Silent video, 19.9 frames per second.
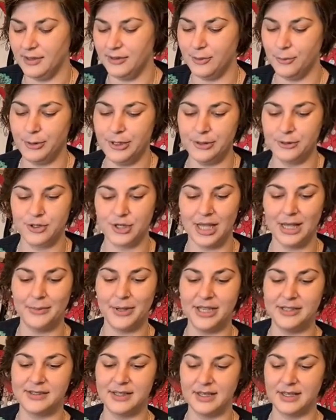the wheelchair
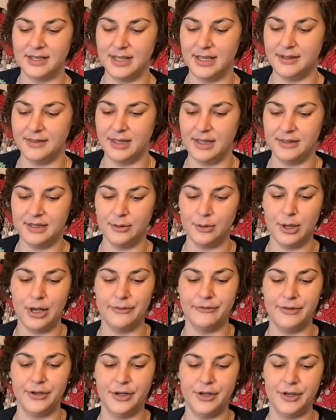basically, and then they'll
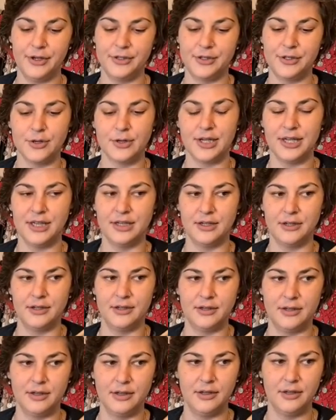have a docking